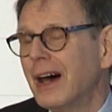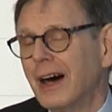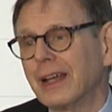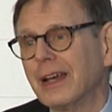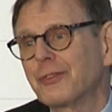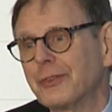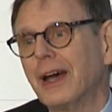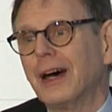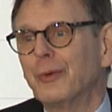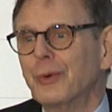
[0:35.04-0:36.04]
I guess
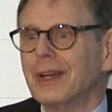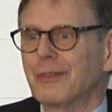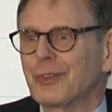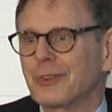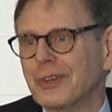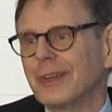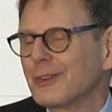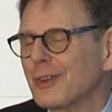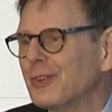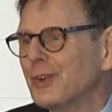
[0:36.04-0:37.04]
now we have to turn
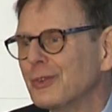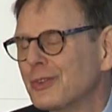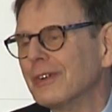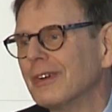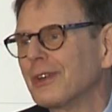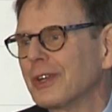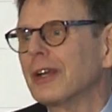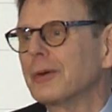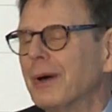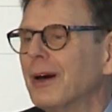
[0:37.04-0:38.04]
to the future and
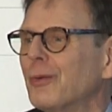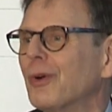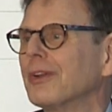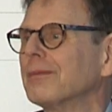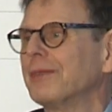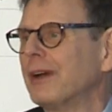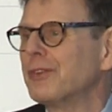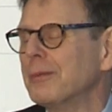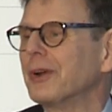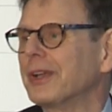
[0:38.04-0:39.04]
think about what
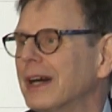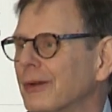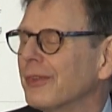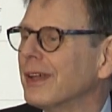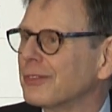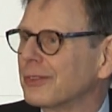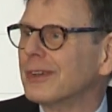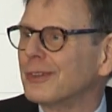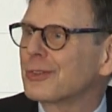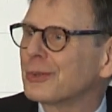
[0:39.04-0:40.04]
everybody out there is
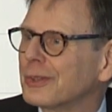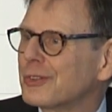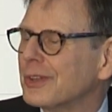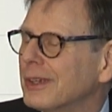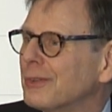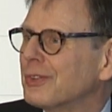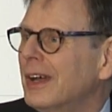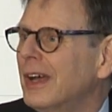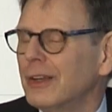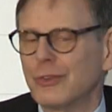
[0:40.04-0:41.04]
going to achieve
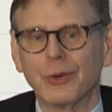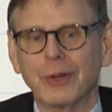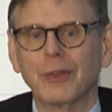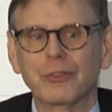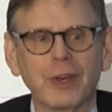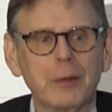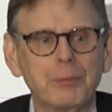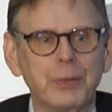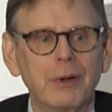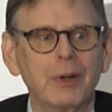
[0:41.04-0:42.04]
during the
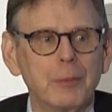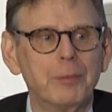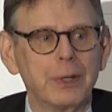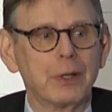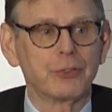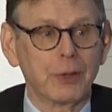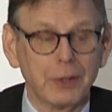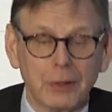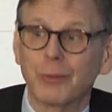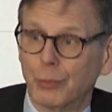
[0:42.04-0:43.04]
same period, because I
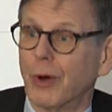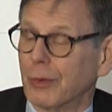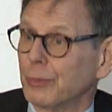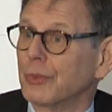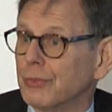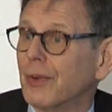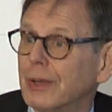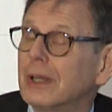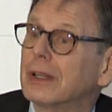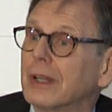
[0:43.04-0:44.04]
think what was
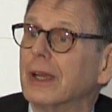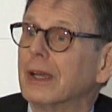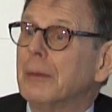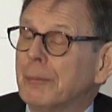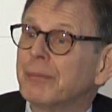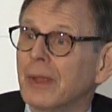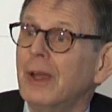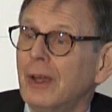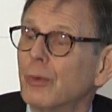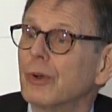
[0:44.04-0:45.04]
very clear
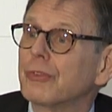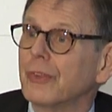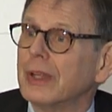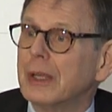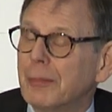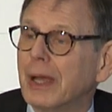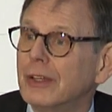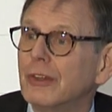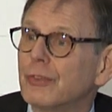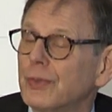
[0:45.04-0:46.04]
was that he
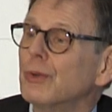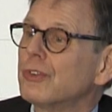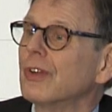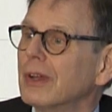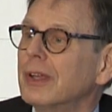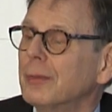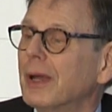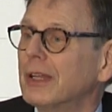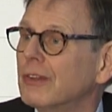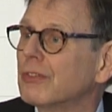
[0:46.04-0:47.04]
made his future, he
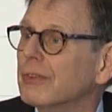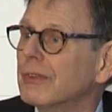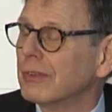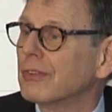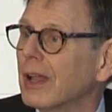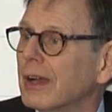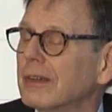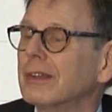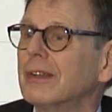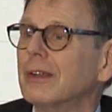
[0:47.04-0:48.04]
made his
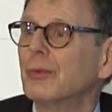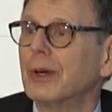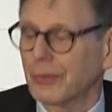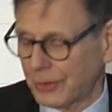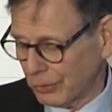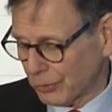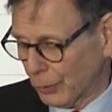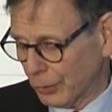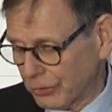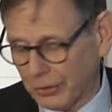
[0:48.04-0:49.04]
luck, and he worked things
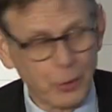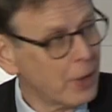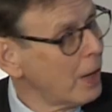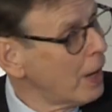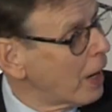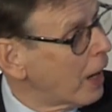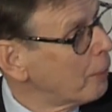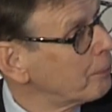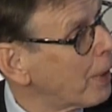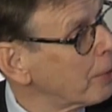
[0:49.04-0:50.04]
forward. So
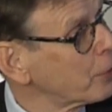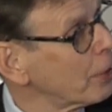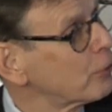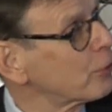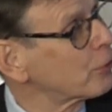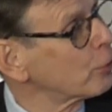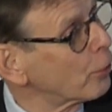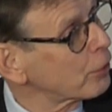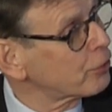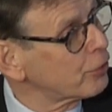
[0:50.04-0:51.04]
I'm going to
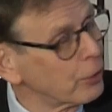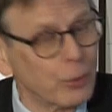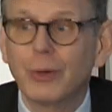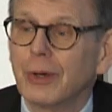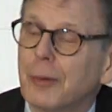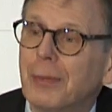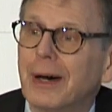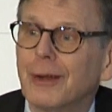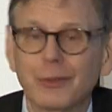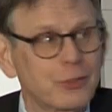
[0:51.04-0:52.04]
talk to you
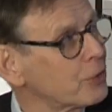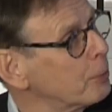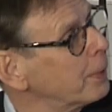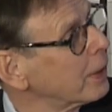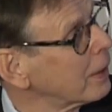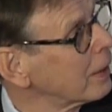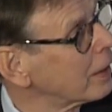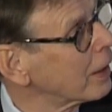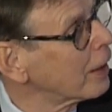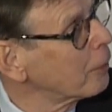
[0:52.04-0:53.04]
about shipping
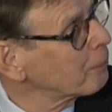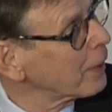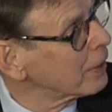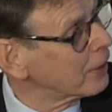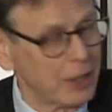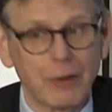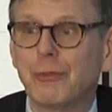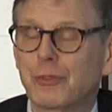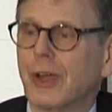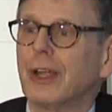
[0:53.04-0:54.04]
in an era
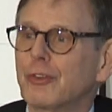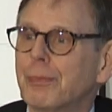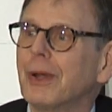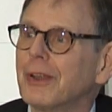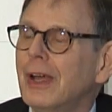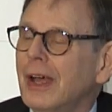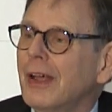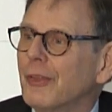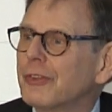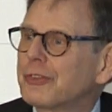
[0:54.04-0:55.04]
of change, but
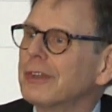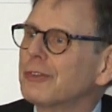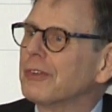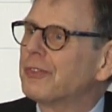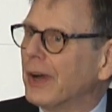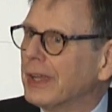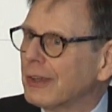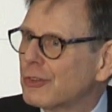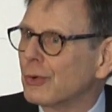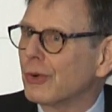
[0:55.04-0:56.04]
this is a financial